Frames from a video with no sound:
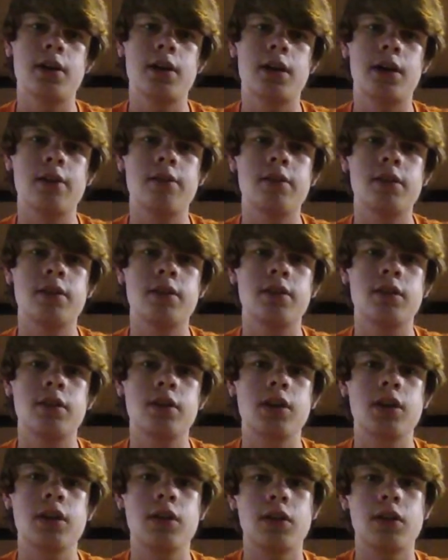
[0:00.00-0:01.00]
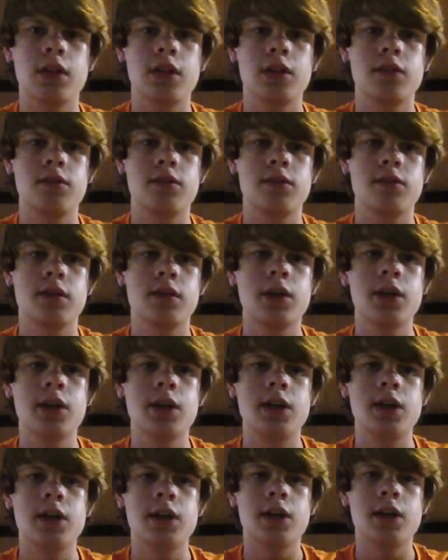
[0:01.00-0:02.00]
obviously, unless
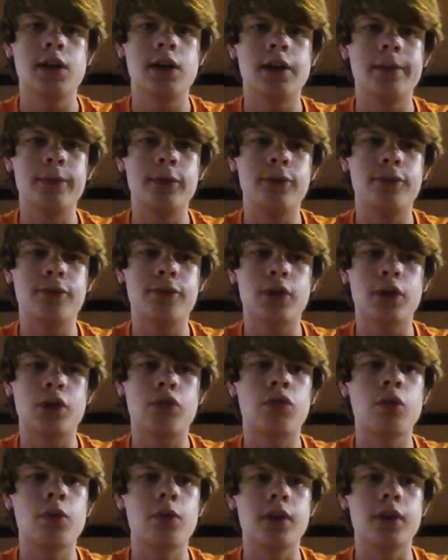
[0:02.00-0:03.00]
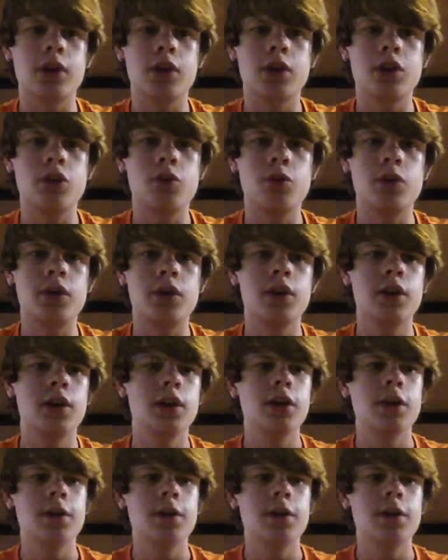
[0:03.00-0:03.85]
you feel like ruining a good one.